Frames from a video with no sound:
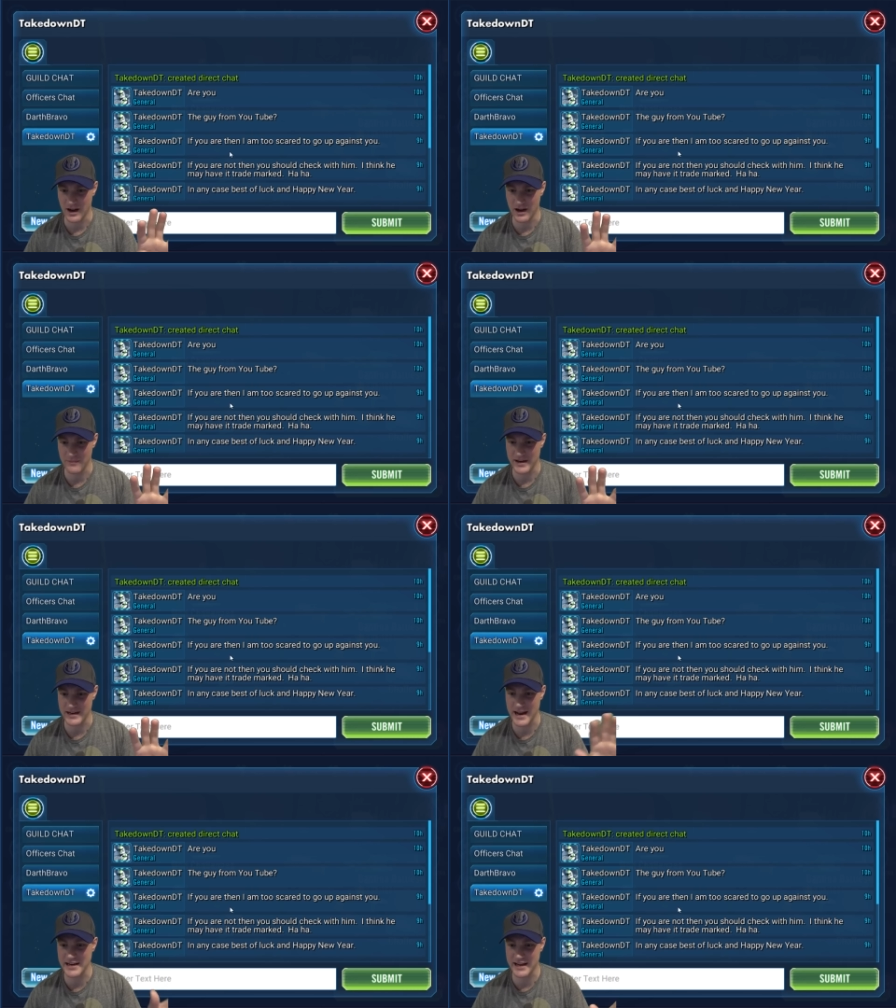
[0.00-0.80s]
Um,
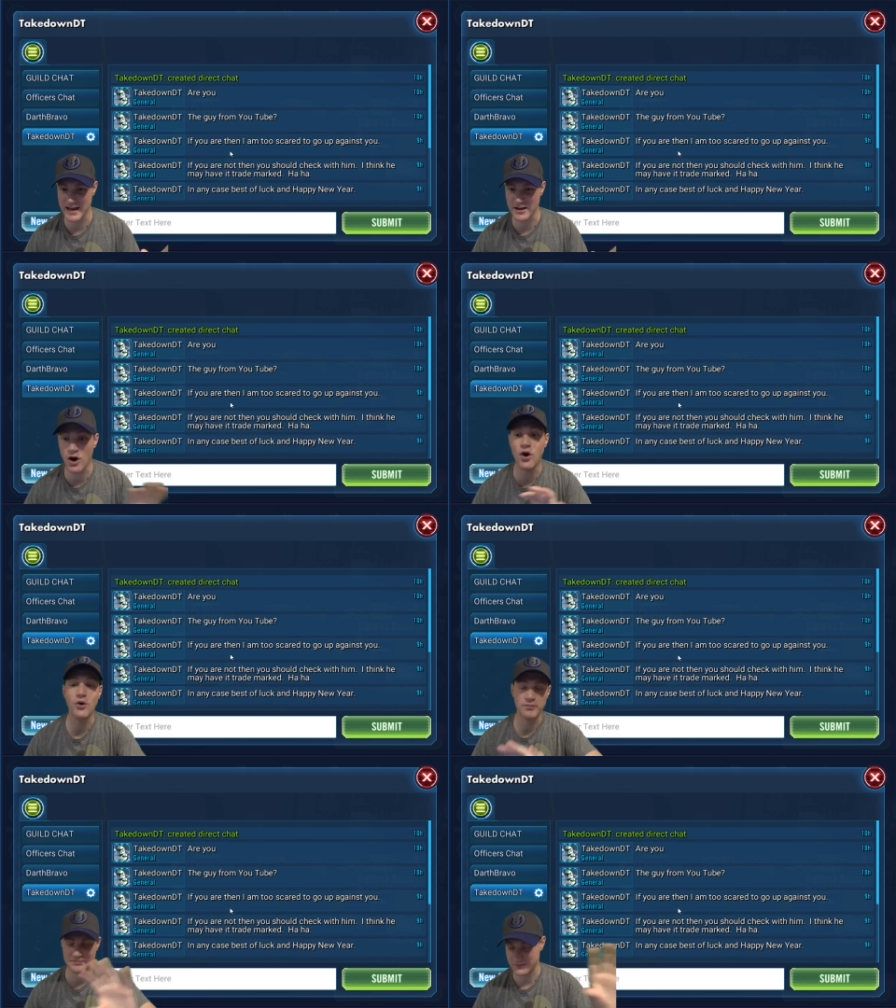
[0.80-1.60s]
in any case,
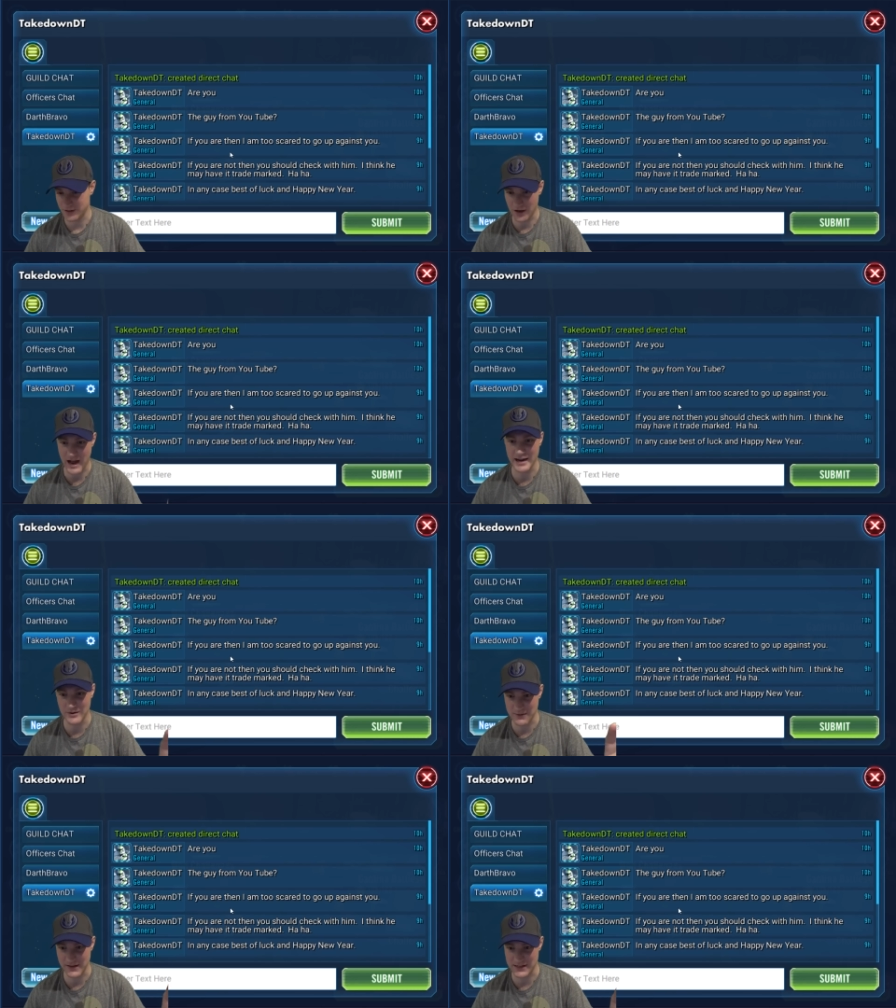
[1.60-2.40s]
oh, I get
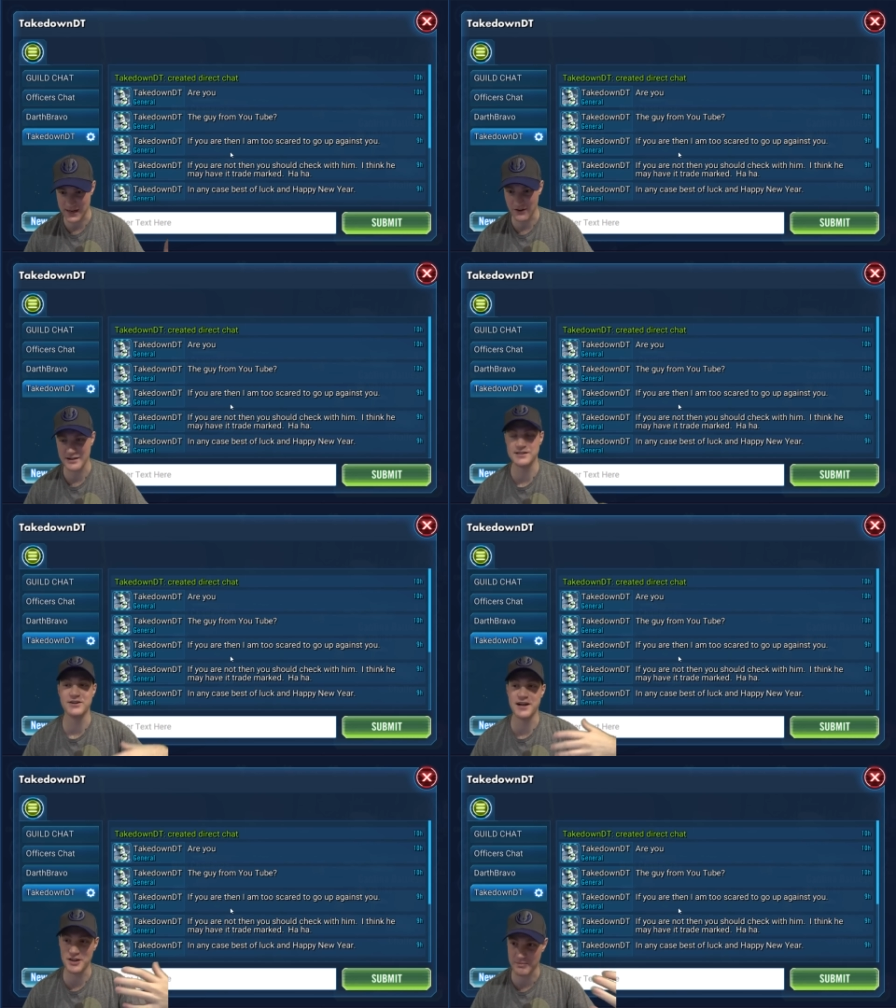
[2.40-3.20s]
what he means now. Is
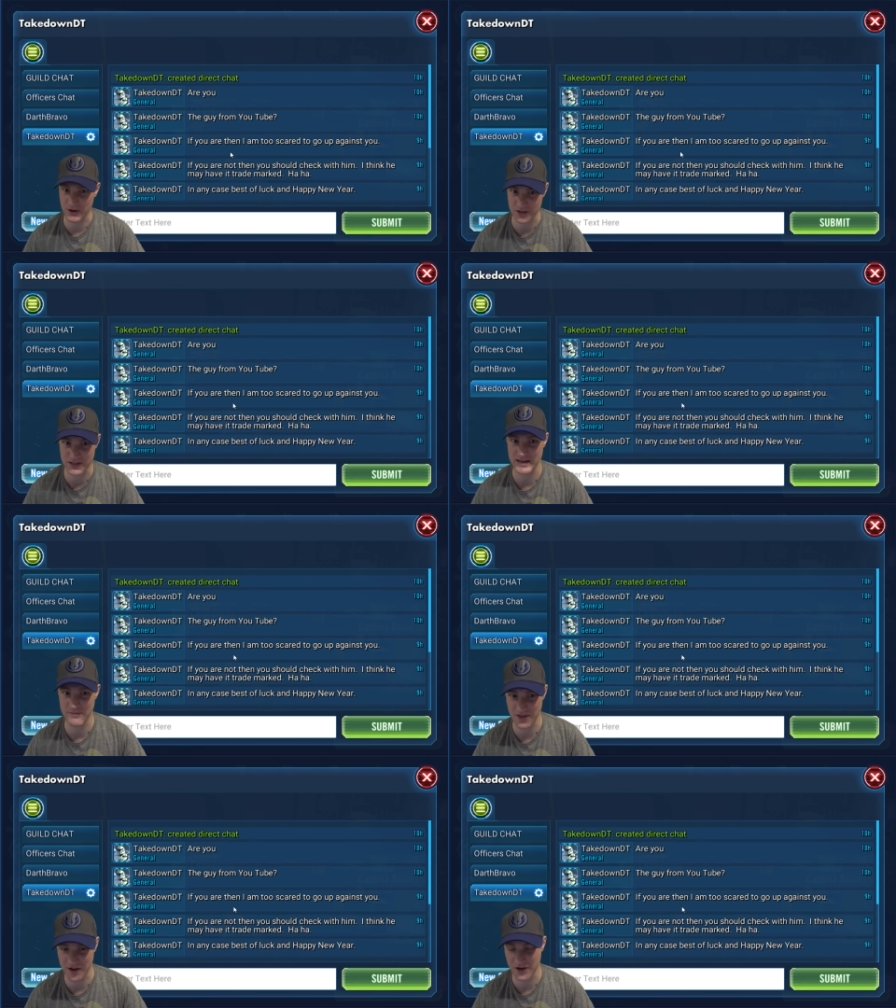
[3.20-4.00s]
there another person
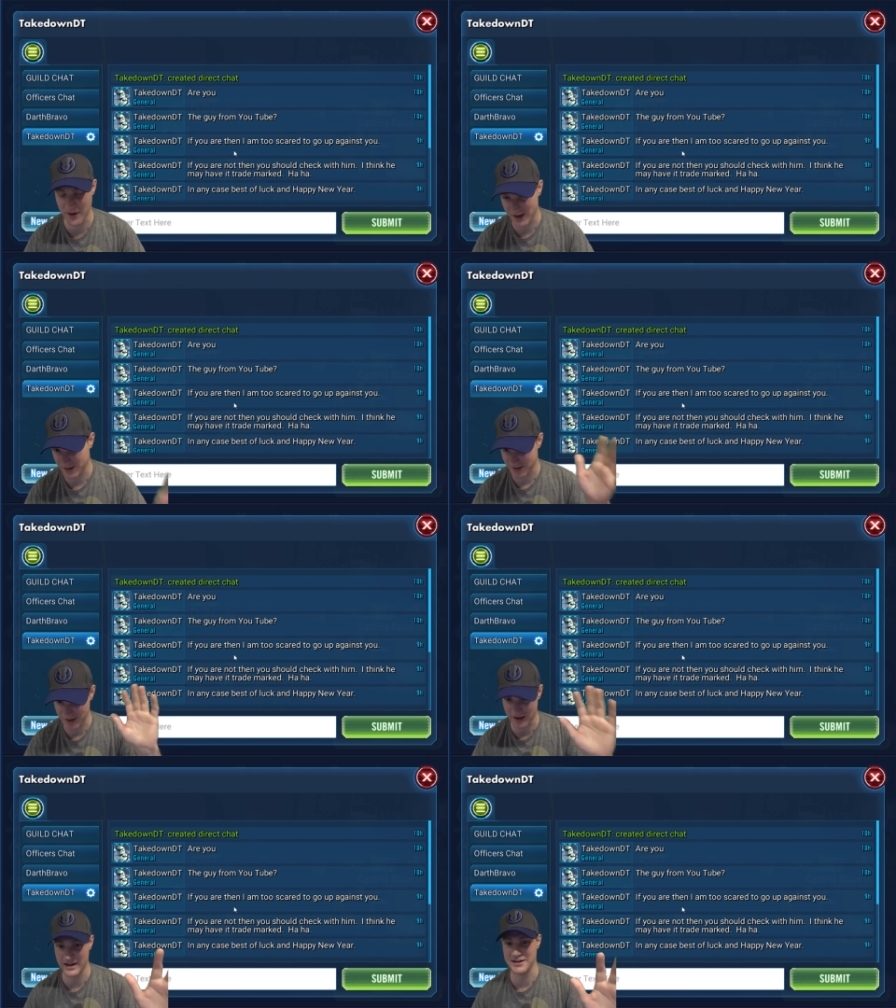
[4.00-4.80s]
named Thunderwack?
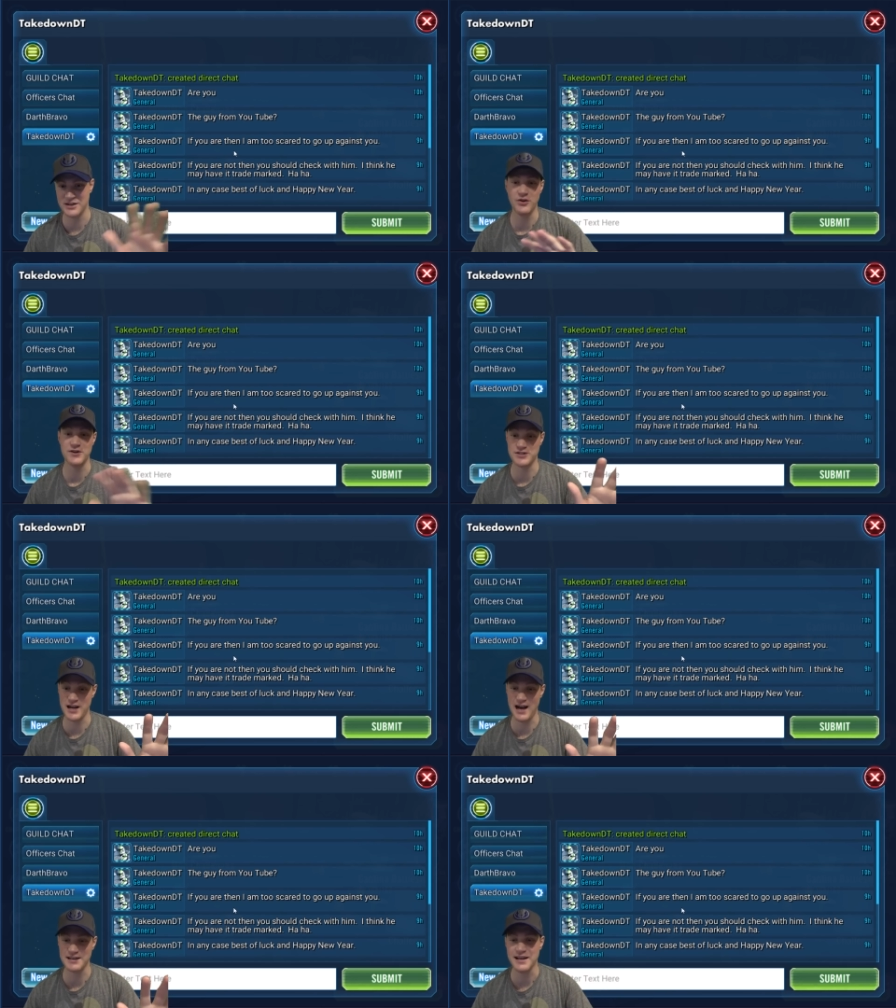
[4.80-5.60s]
Uh, no, there's
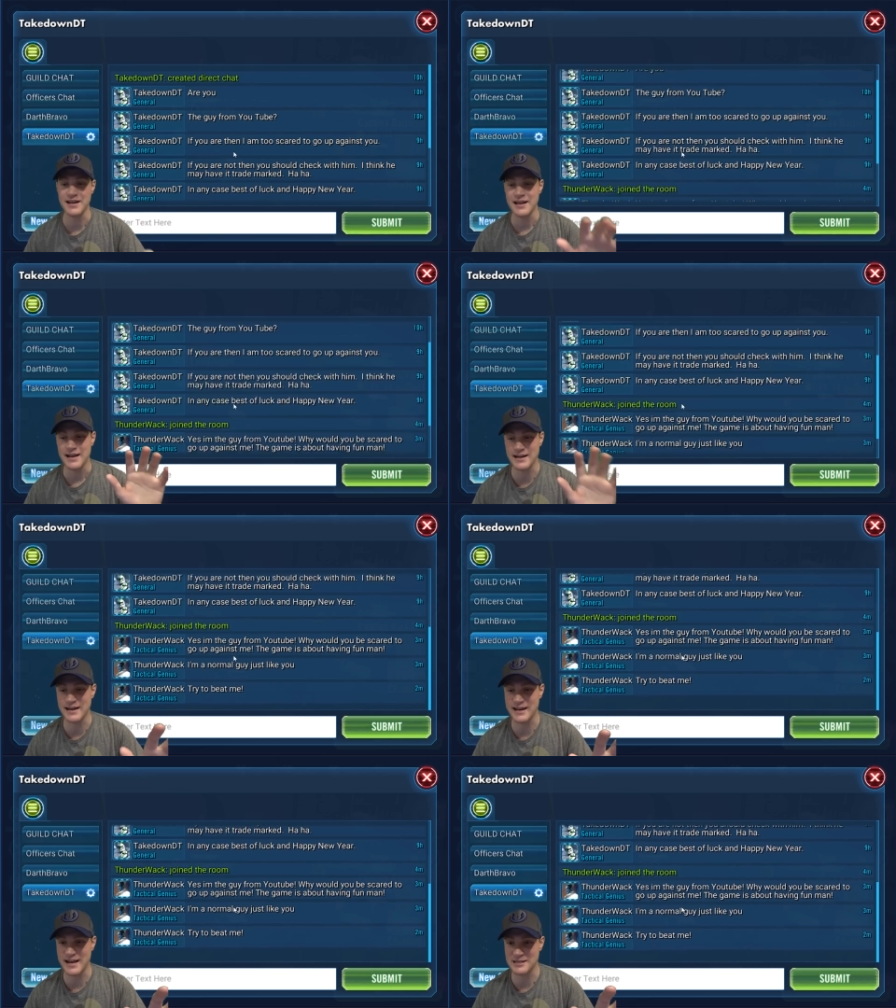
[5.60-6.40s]
not. In
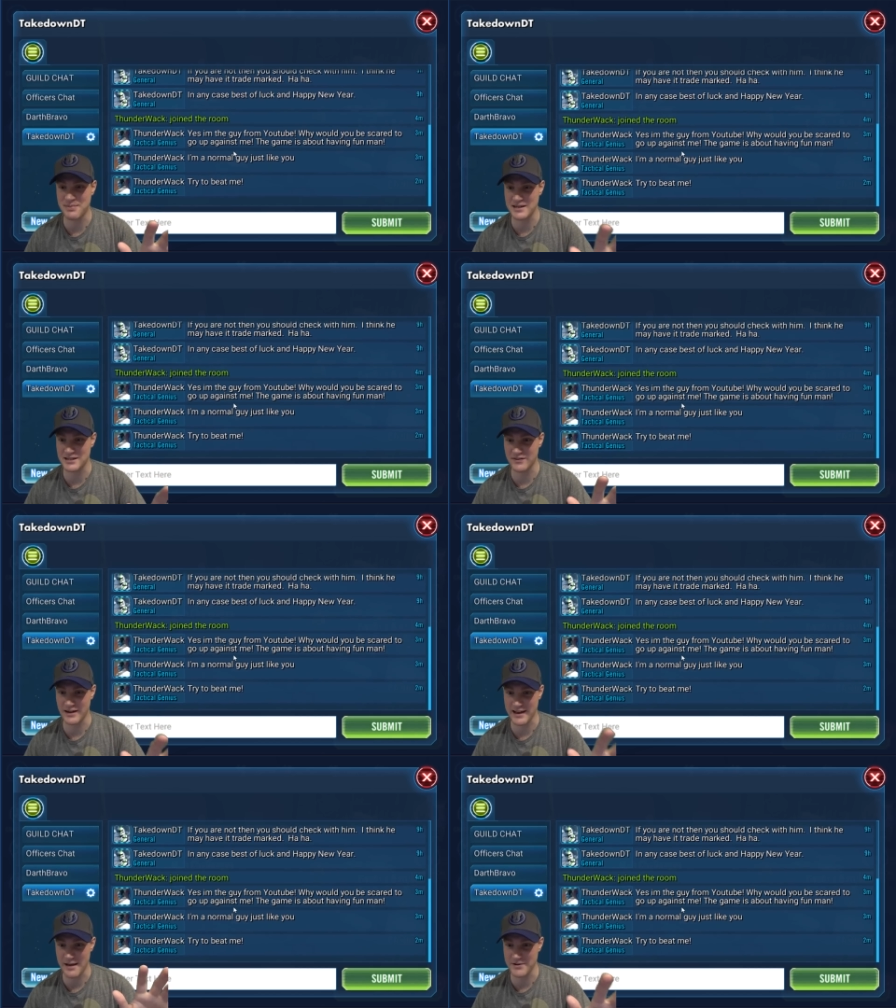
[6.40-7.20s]
any case, best of
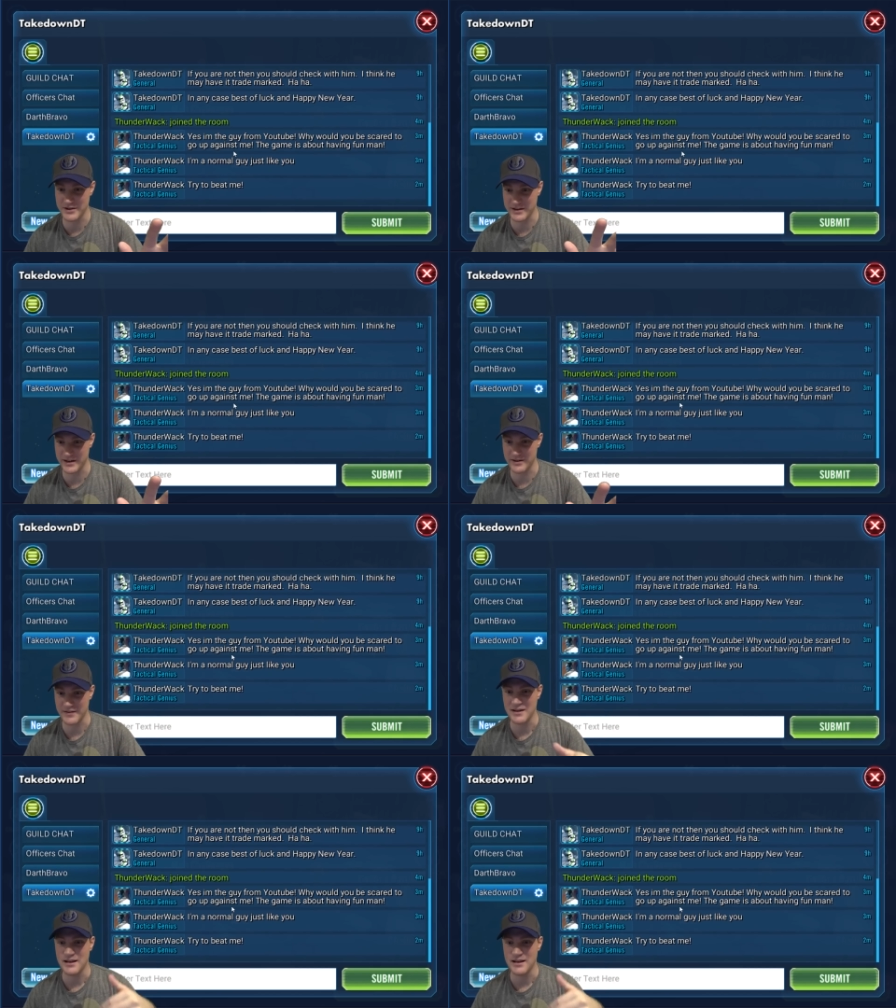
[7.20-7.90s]
luck. Happy New Year.